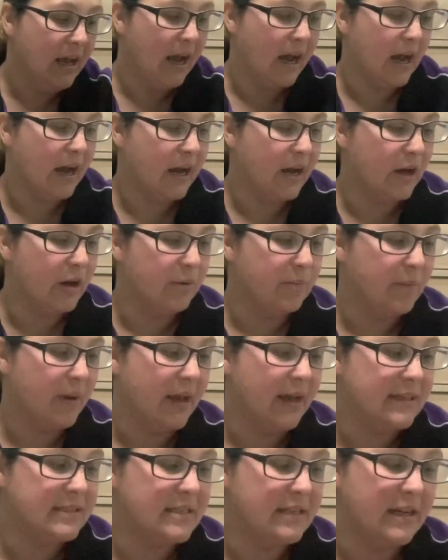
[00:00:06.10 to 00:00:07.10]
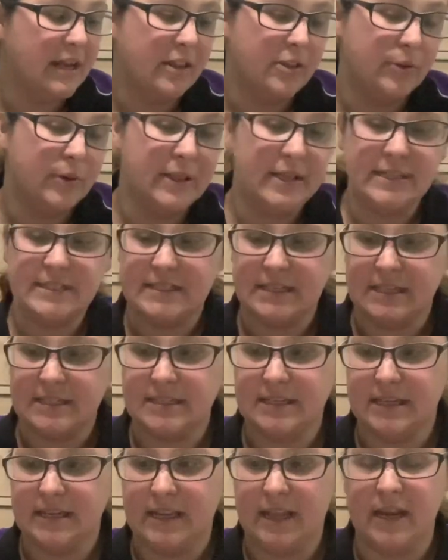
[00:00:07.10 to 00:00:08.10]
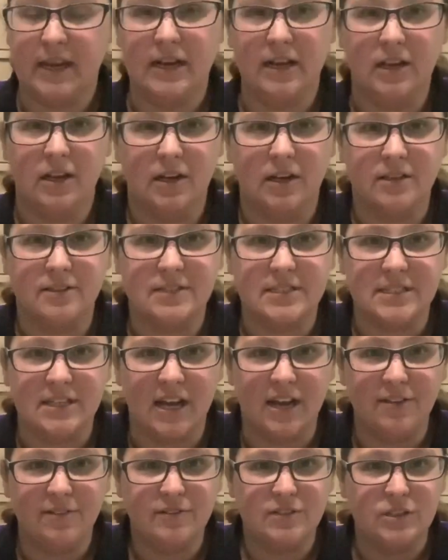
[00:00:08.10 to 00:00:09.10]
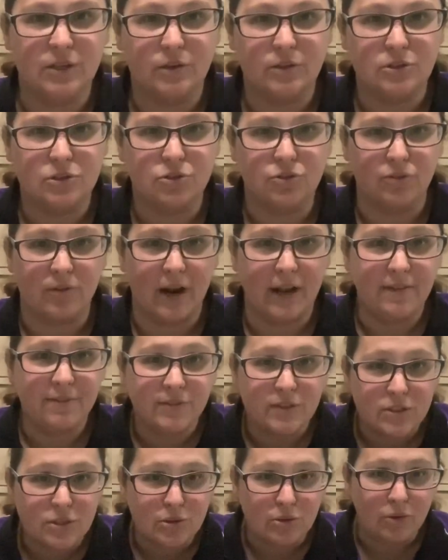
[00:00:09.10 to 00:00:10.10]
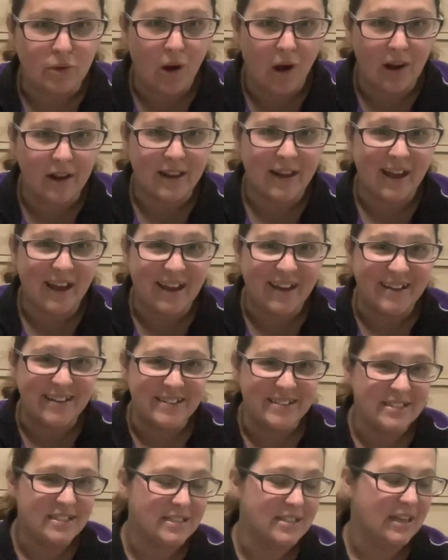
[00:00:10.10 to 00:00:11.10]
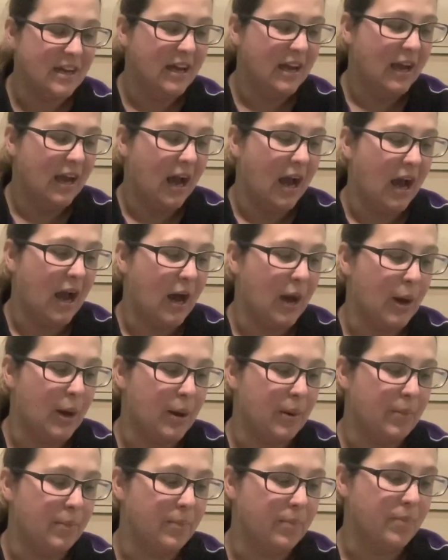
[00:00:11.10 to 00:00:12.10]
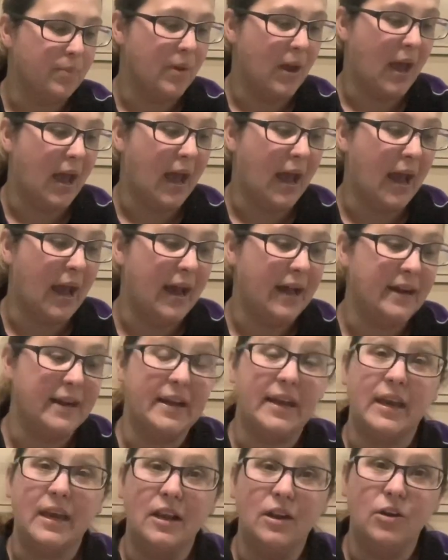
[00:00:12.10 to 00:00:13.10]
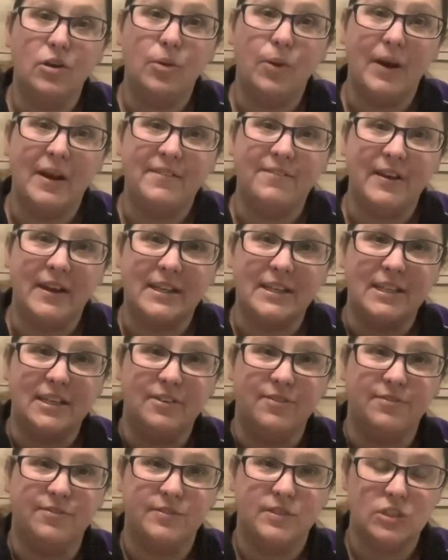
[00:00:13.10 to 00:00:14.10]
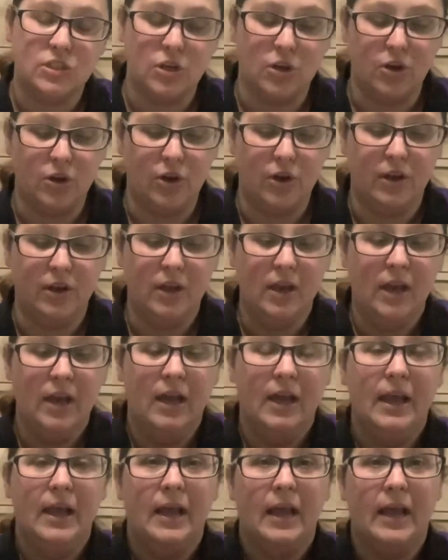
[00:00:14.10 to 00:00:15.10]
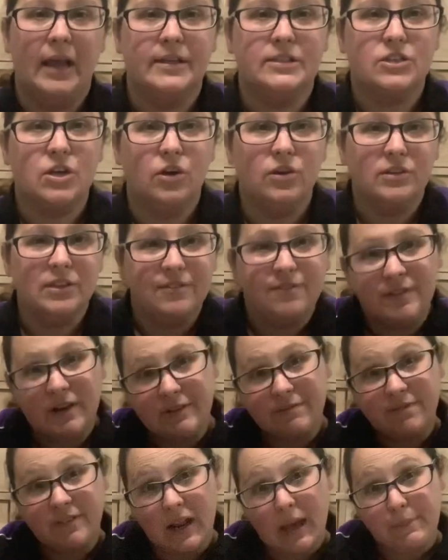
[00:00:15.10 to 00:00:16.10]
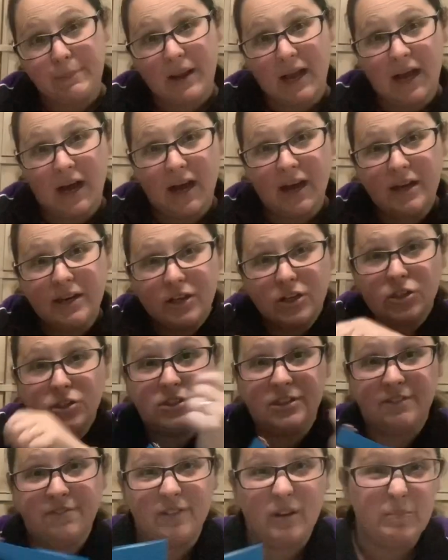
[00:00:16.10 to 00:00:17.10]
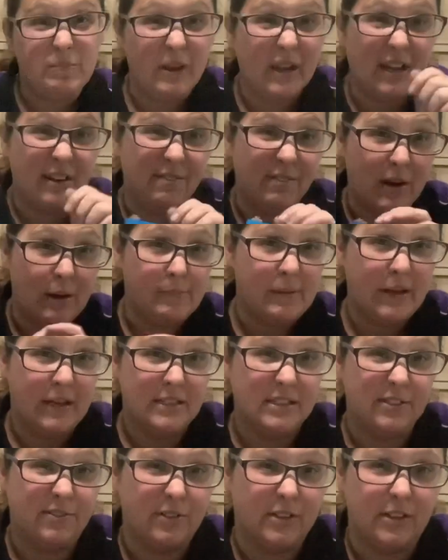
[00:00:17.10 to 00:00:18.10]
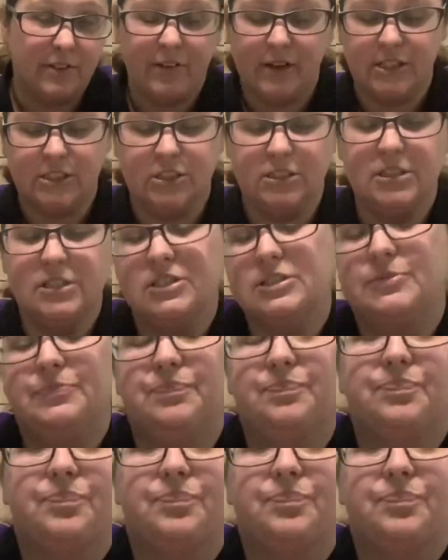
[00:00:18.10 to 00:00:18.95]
It's another one that doesn't need a lot of stuff, so it's great for school holidays, and it can look quite effective. So it's called the flip flap card because you're flipping and flapping in different directions.